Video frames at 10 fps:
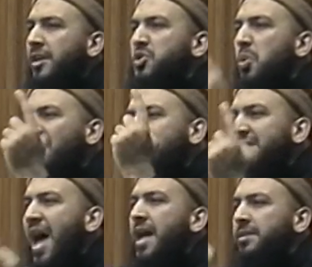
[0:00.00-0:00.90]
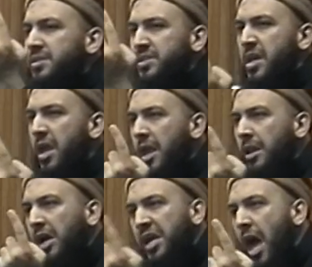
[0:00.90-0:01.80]
That whoever stands
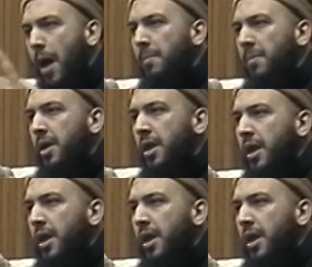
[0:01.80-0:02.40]
in qiyam,